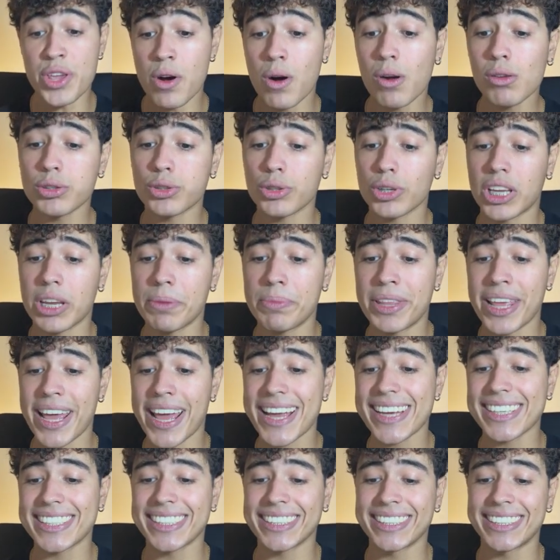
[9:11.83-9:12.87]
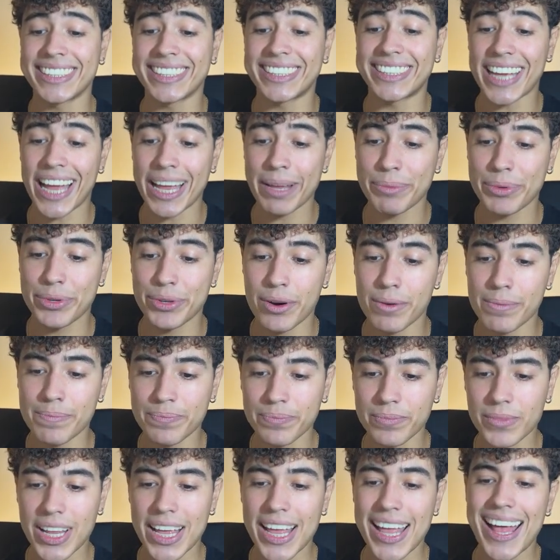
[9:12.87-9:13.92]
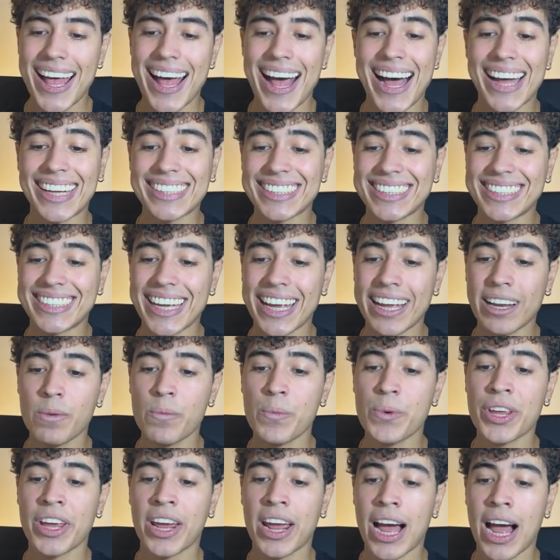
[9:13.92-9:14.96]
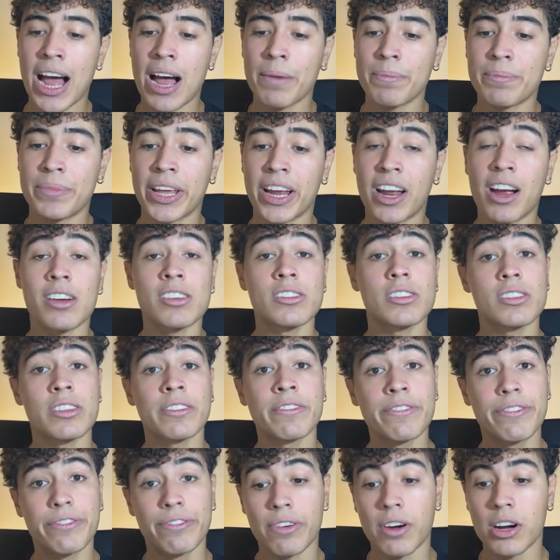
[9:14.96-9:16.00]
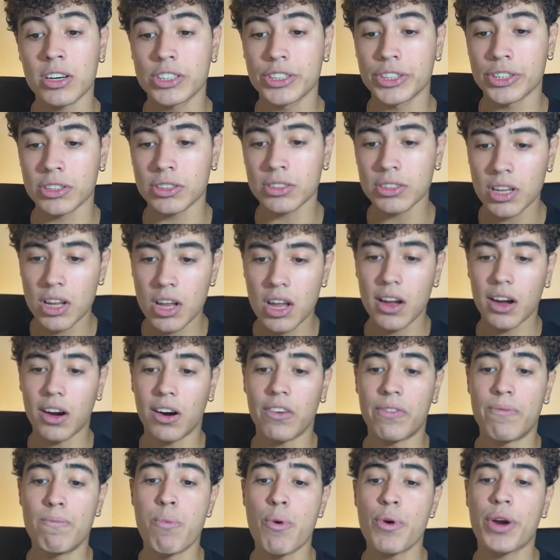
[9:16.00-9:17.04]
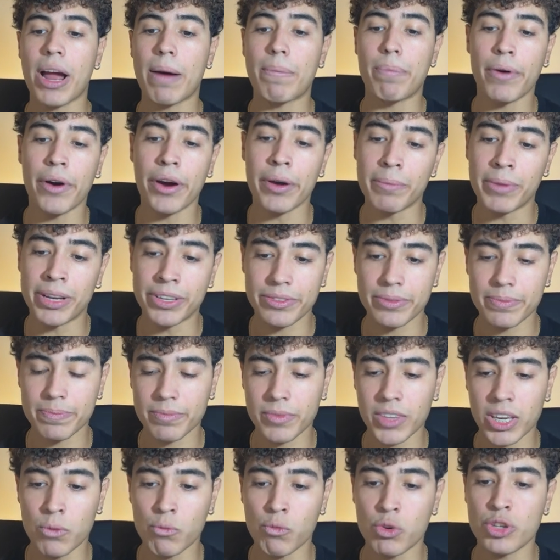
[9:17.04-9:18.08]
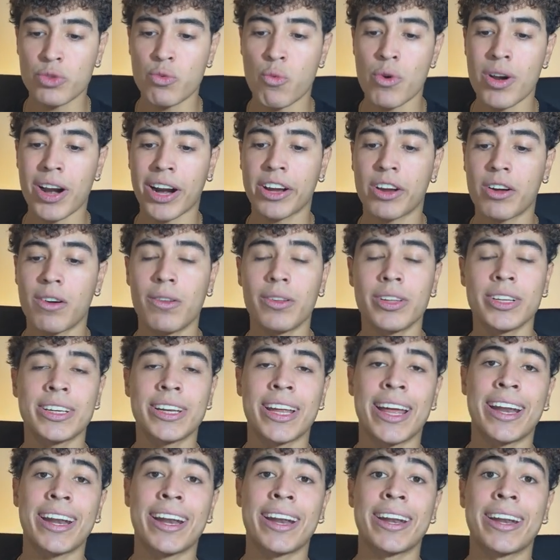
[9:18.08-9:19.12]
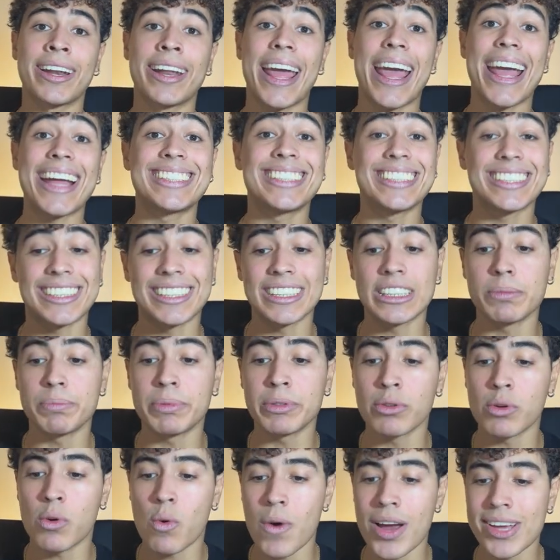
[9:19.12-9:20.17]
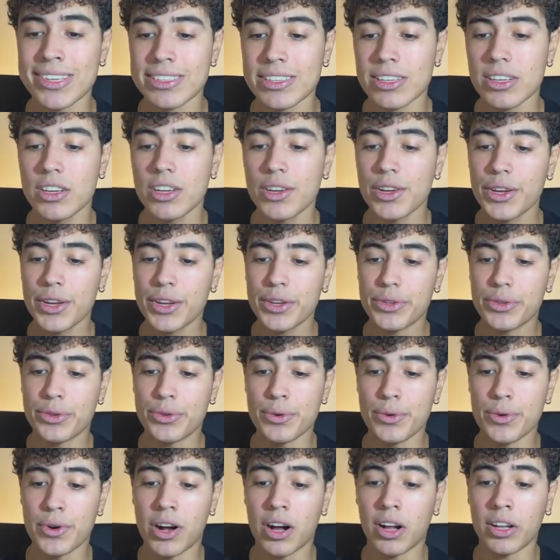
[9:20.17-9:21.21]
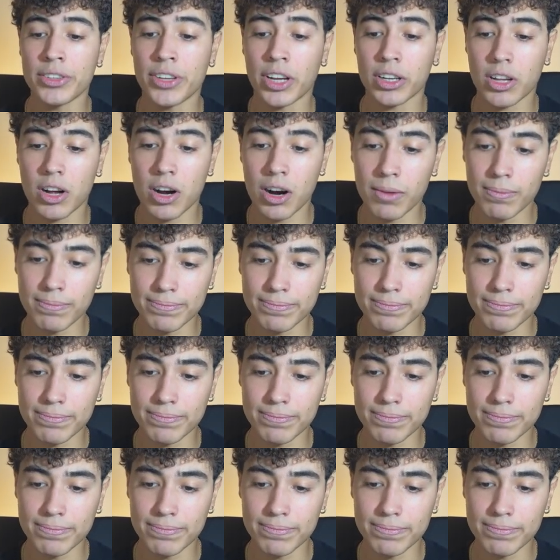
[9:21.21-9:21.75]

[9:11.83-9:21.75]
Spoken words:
also give the agent the time zone, and then we have the constant function of book appointment, in which we are calling an HTTP request to call.com.